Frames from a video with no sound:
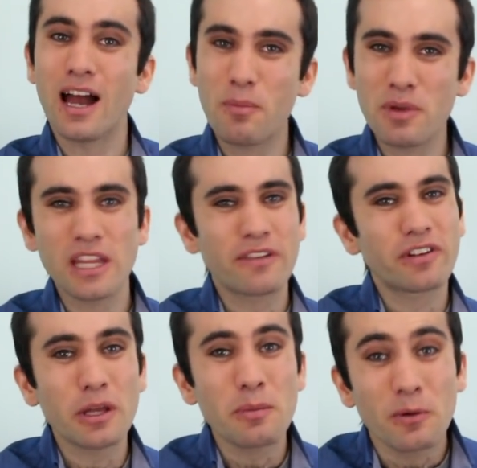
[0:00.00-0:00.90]
I mean, they've
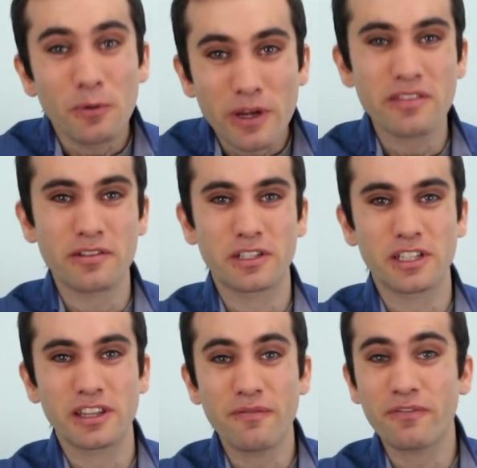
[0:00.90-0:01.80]
only been
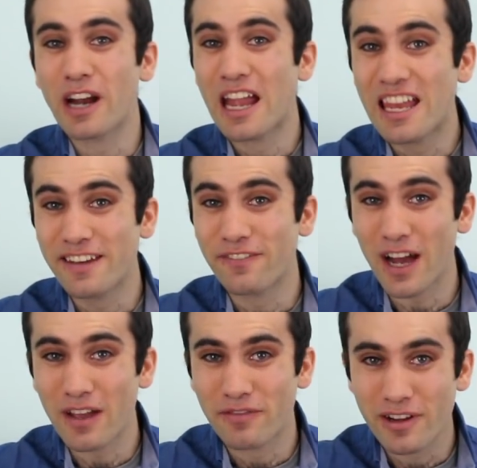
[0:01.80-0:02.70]
researching them for
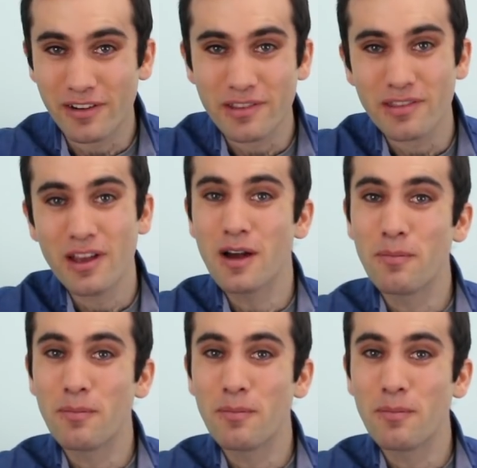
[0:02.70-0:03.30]
eighty-five years,